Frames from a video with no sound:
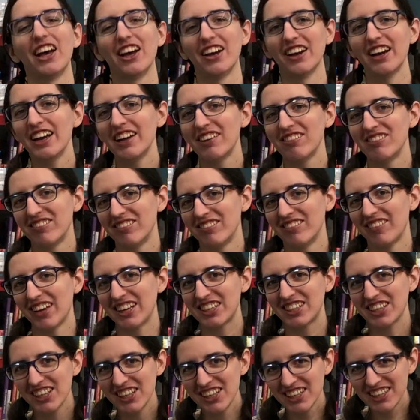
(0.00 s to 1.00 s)
All right,
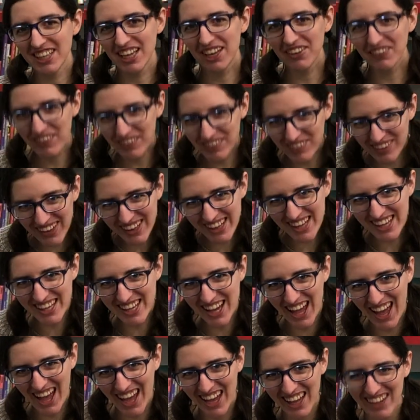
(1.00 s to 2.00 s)
make sure you sing with me this
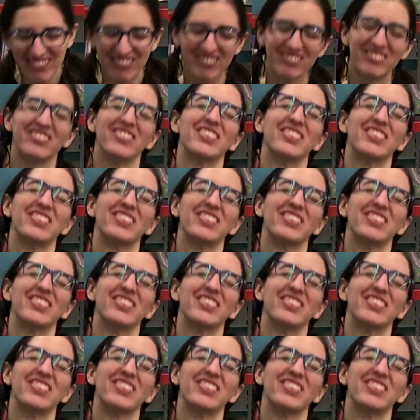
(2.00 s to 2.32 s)
time.